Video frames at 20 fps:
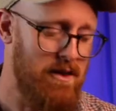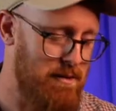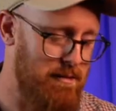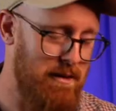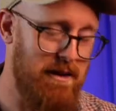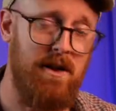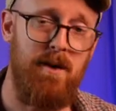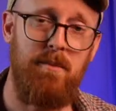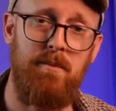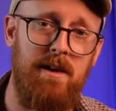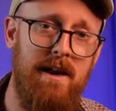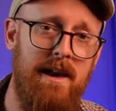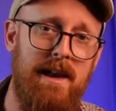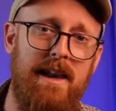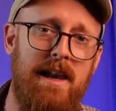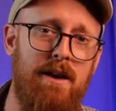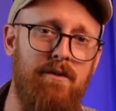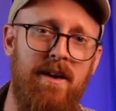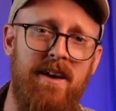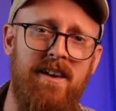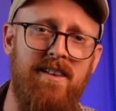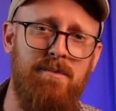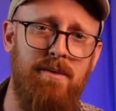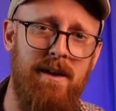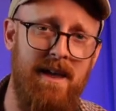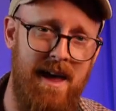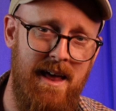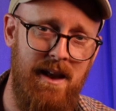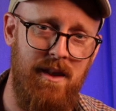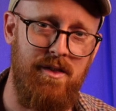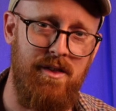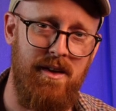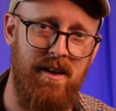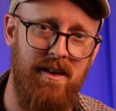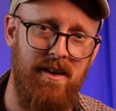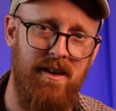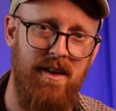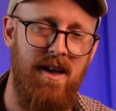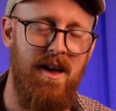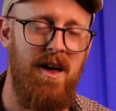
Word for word: to being completely ready to play anything.